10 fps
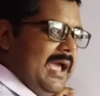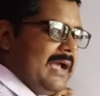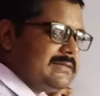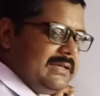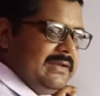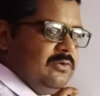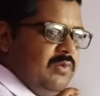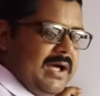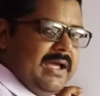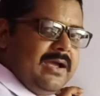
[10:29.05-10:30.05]
x in
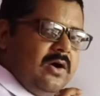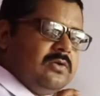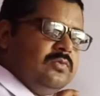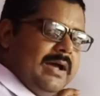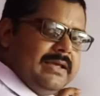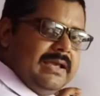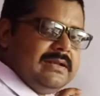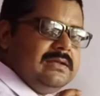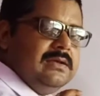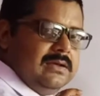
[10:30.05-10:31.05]
y or y
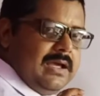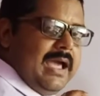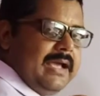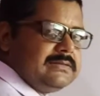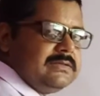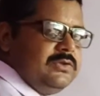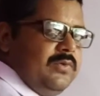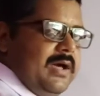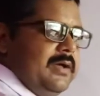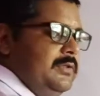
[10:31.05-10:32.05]
in x.
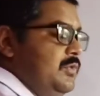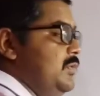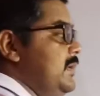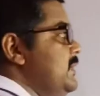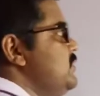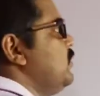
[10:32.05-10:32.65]
You need